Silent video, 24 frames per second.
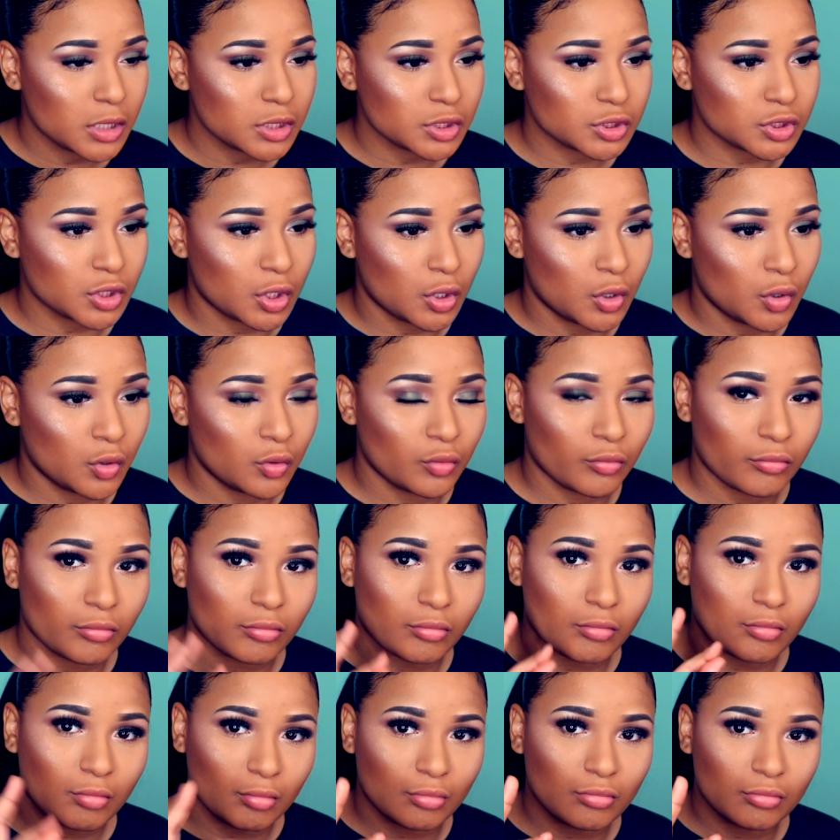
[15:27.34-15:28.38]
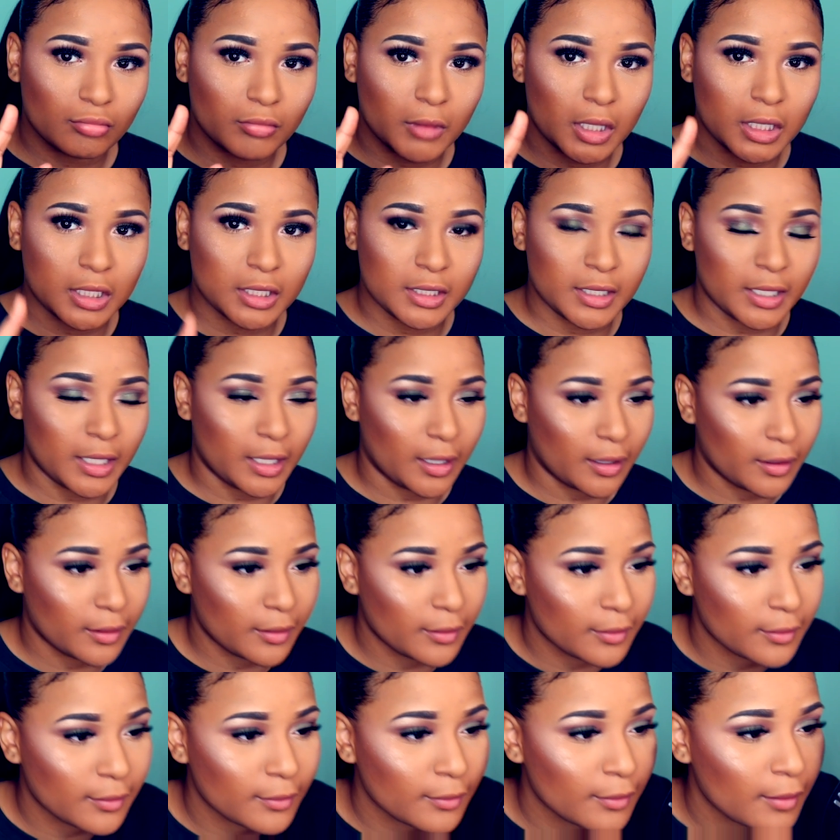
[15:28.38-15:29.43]
So, eat a
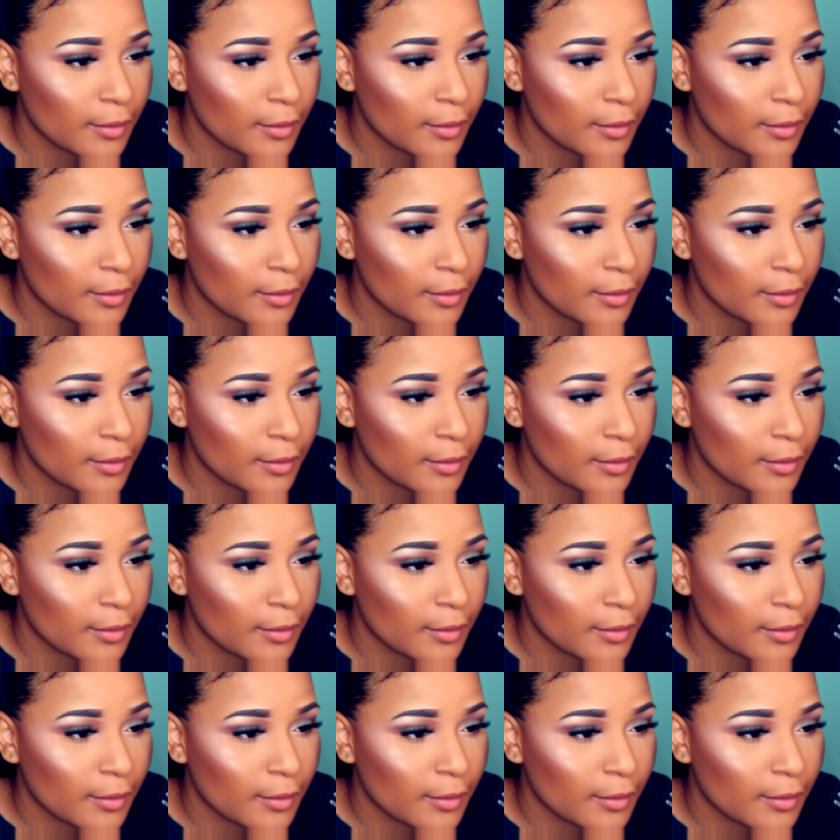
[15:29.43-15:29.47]
dick.